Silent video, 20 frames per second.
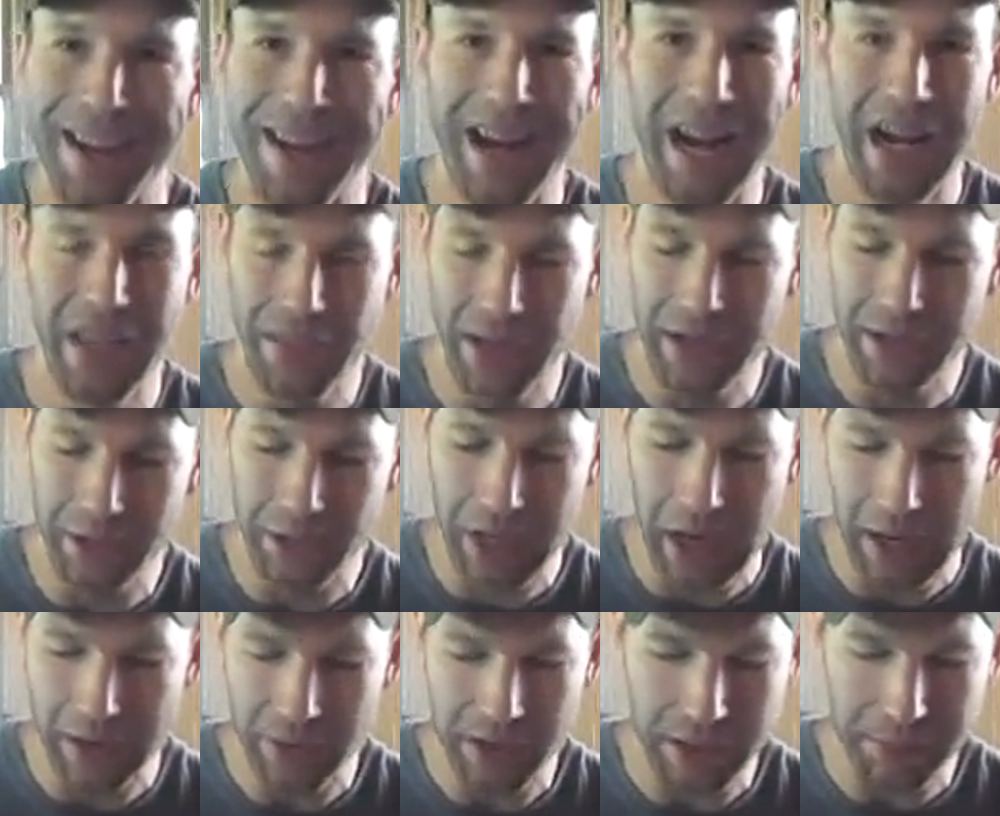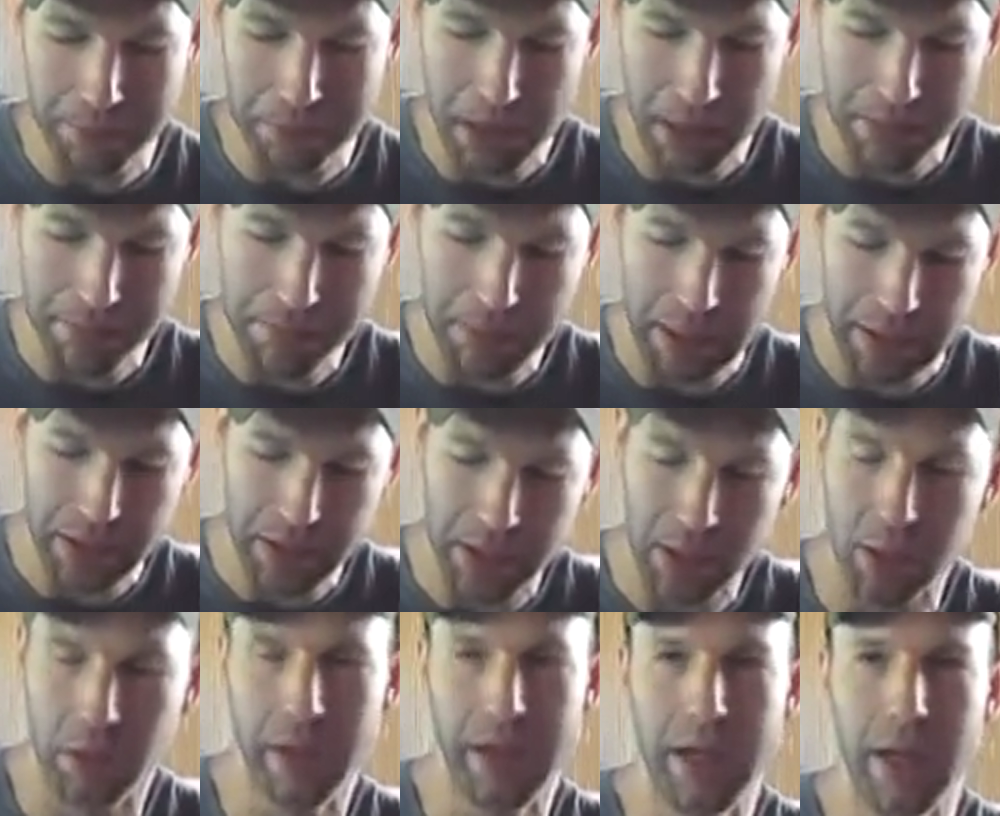and then you got this big mess to
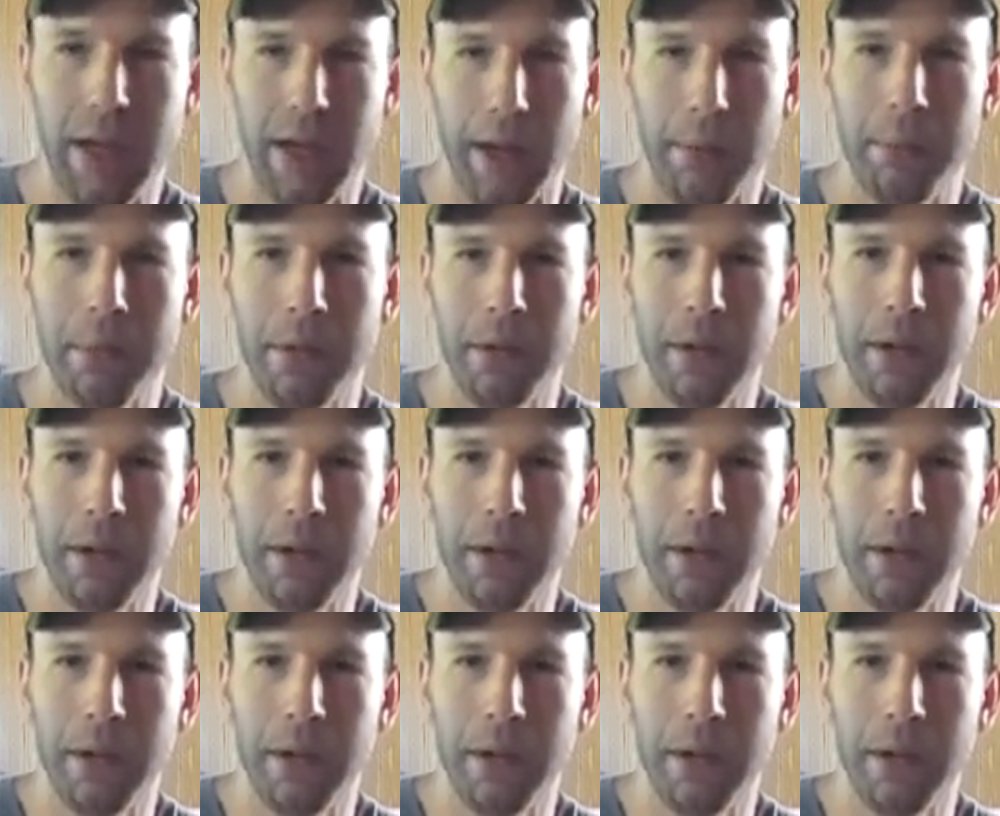clean up.